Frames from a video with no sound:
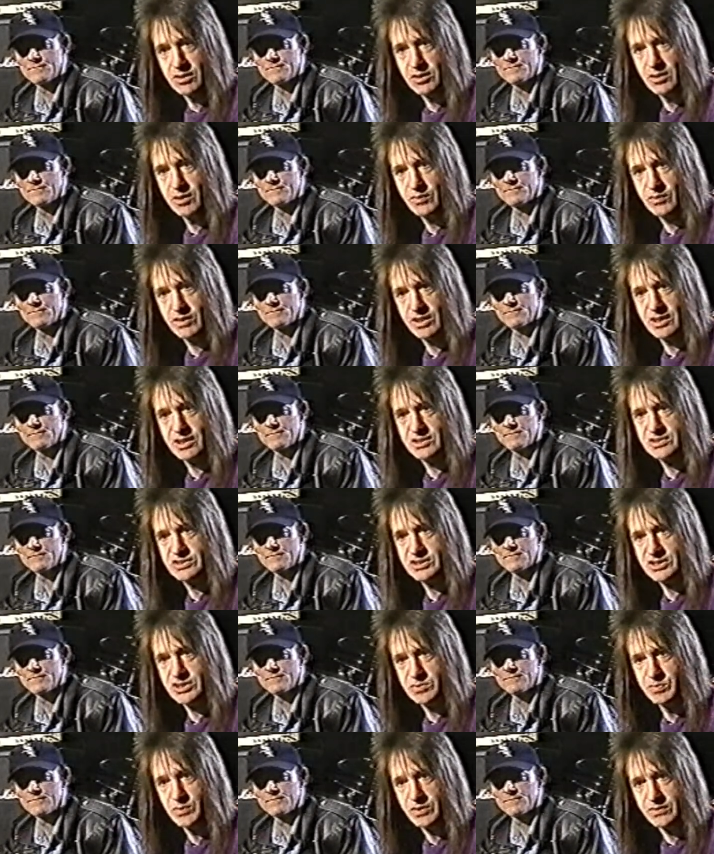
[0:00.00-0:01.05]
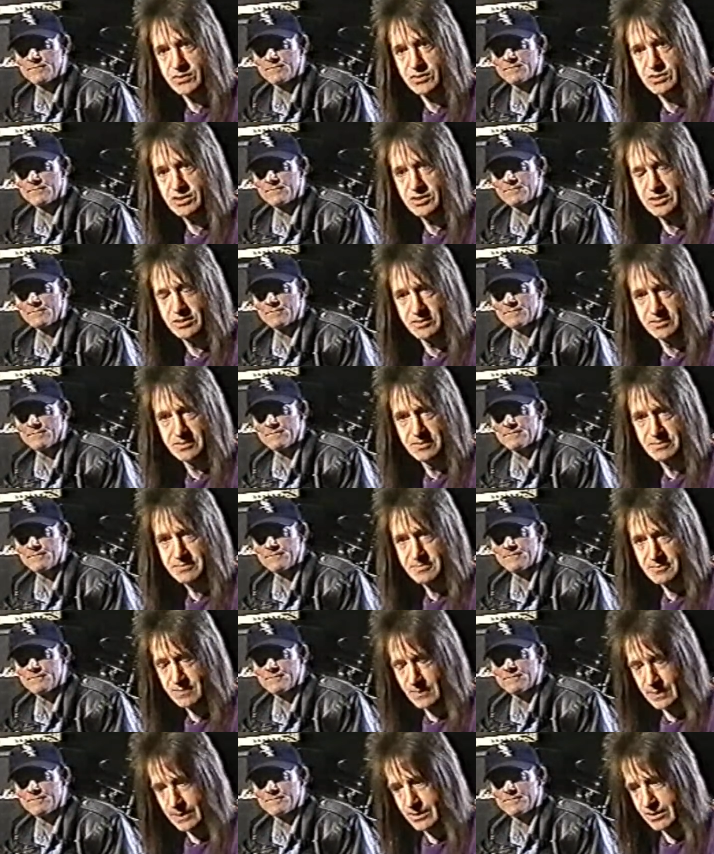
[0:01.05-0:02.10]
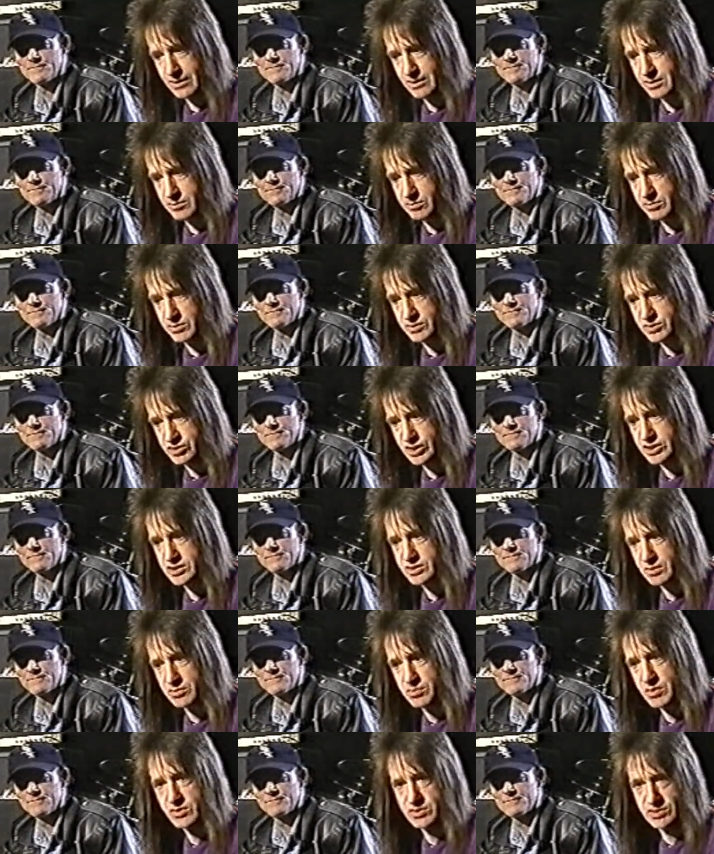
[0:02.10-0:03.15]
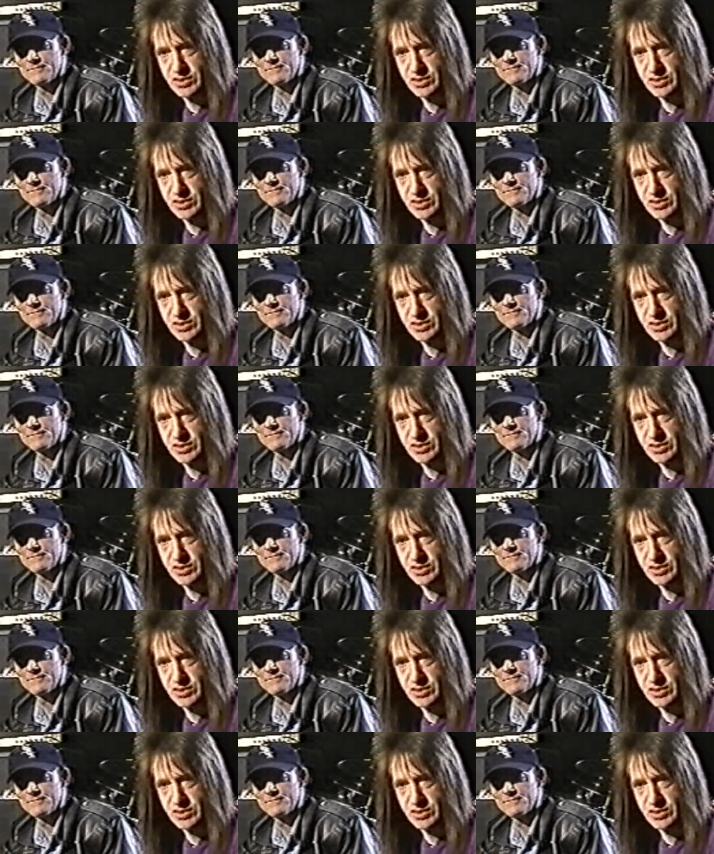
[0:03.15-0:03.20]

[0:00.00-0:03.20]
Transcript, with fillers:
Speaker 1: over the last six months, you know. But she's done most